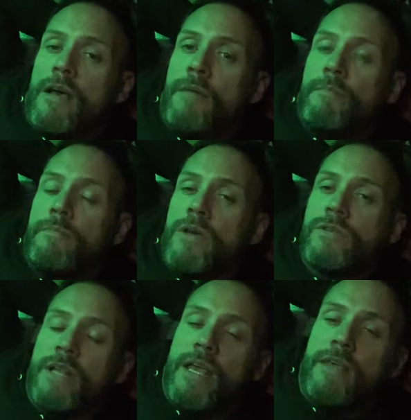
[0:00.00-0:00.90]

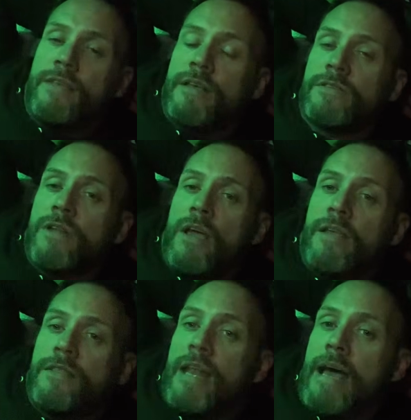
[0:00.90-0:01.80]
mostly things
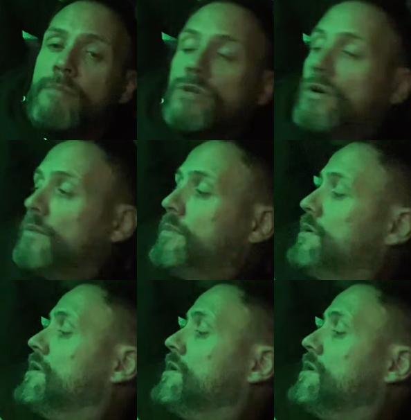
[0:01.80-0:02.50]
like the laptop,